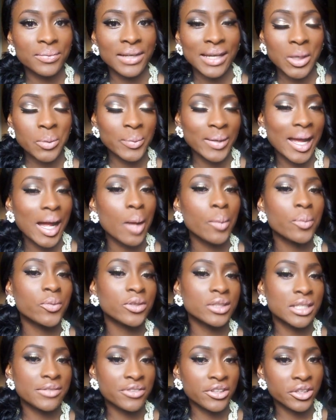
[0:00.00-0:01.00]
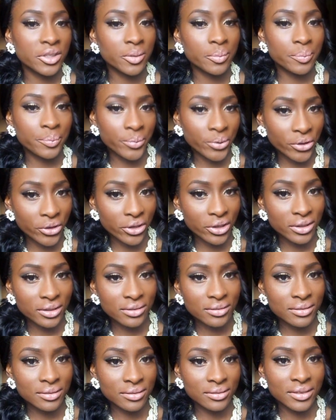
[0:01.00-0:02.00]
It'll be helpful if you can put,
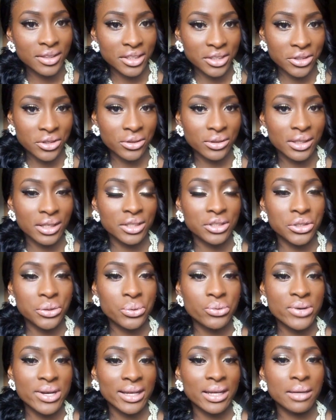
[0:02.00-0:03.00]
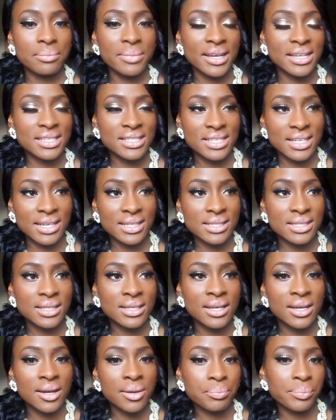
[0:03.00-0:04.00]
you know, that you were recommended
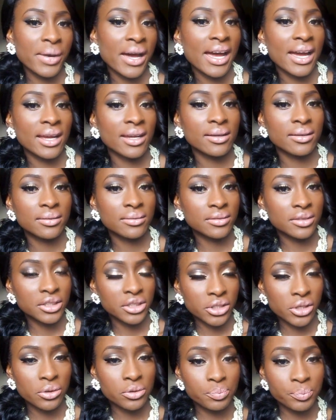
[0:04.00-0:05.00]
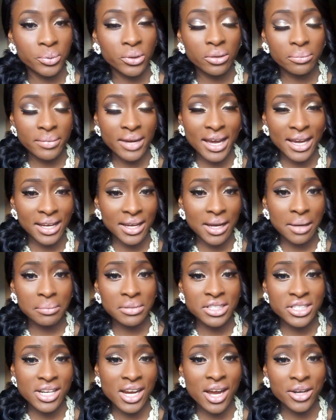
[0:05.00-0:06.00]
by, you know, put my um,
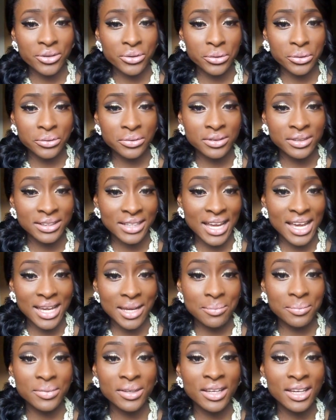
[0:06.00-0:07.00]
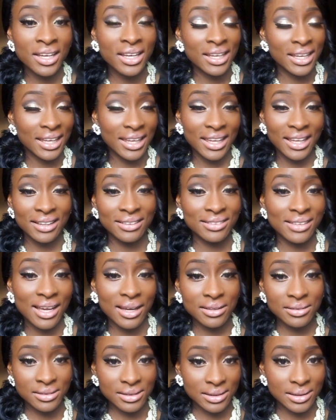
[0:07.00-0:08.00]
channel name in that,
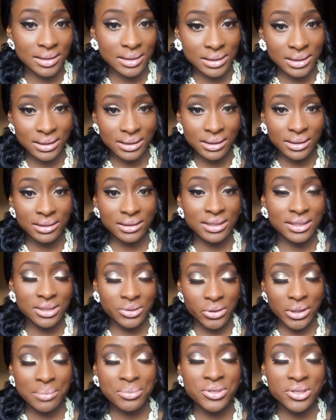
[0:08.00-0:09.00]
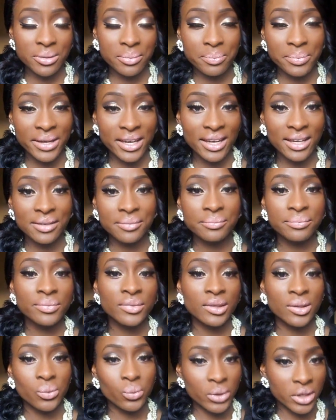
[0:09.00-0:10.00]
in the description bit,
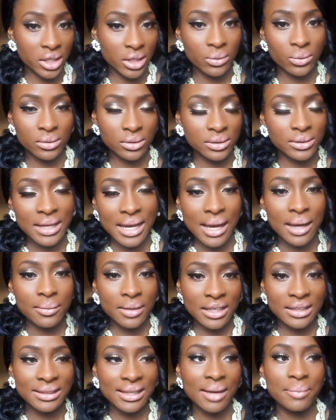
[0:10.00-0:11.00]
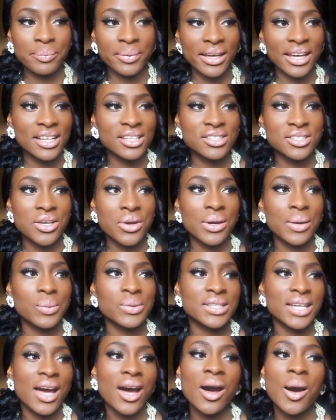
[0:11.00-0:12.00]
where you, yeah, in that bit, so it would
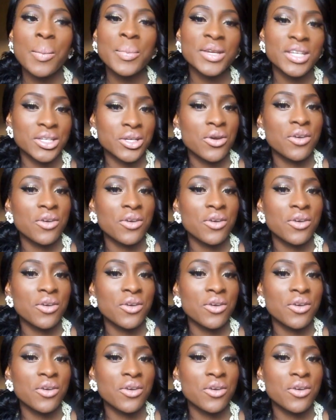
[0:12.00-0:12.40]
help, you know,